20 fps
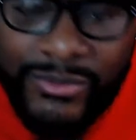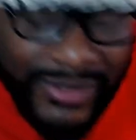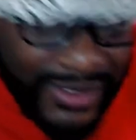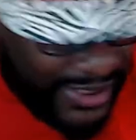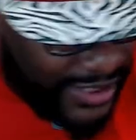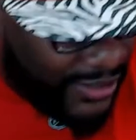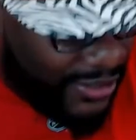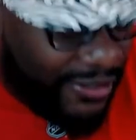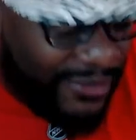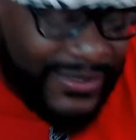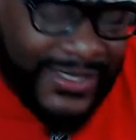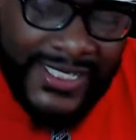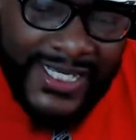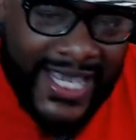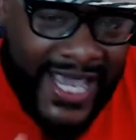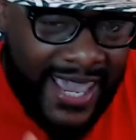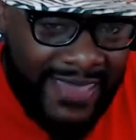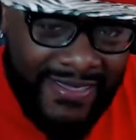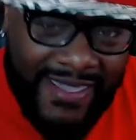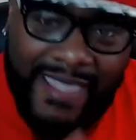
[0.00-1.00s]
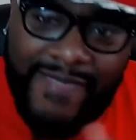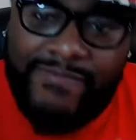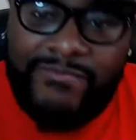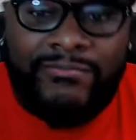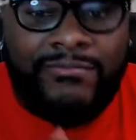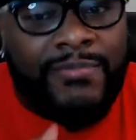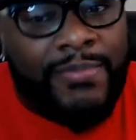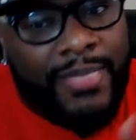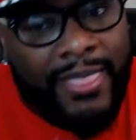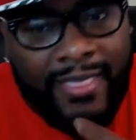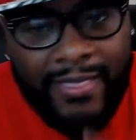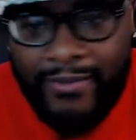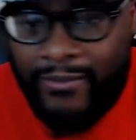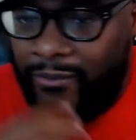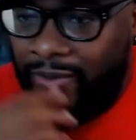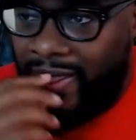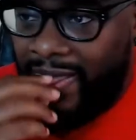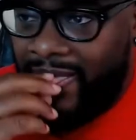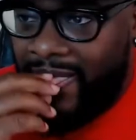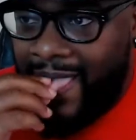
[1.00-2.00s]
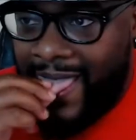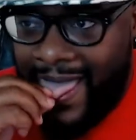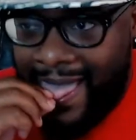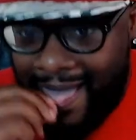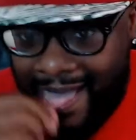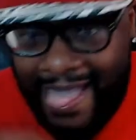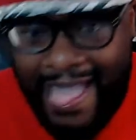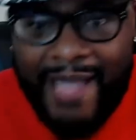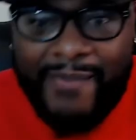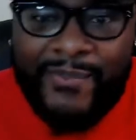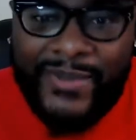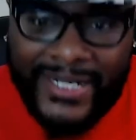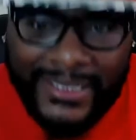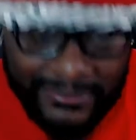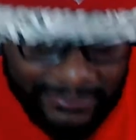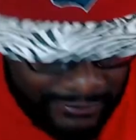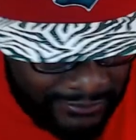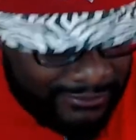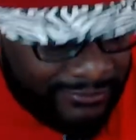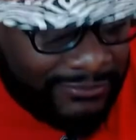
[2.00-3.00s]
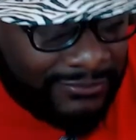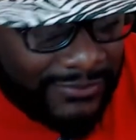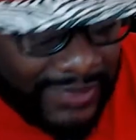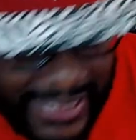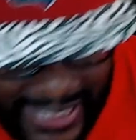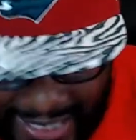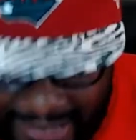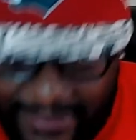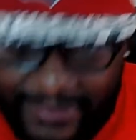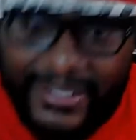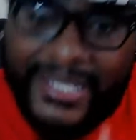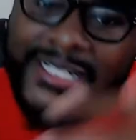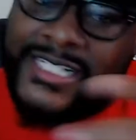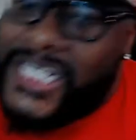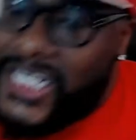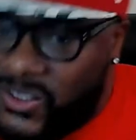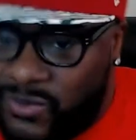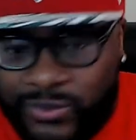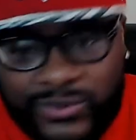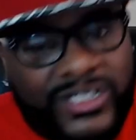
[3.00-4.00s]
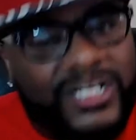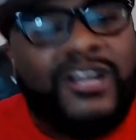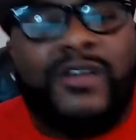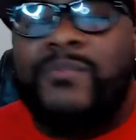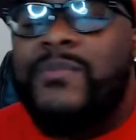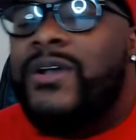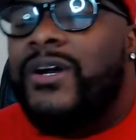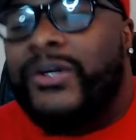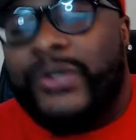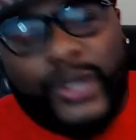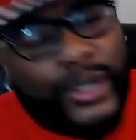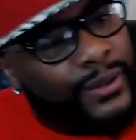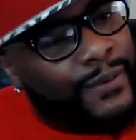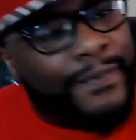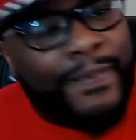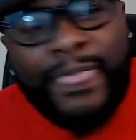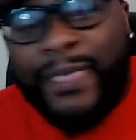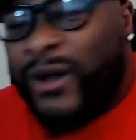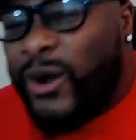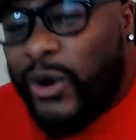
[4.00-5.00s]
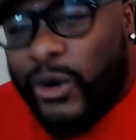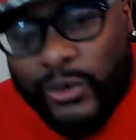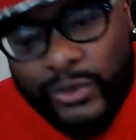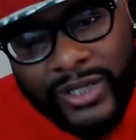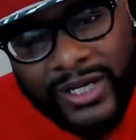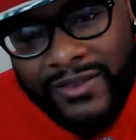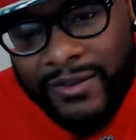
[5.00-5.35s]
You know what I'm saying? And when that happened, it just took me on a whole nother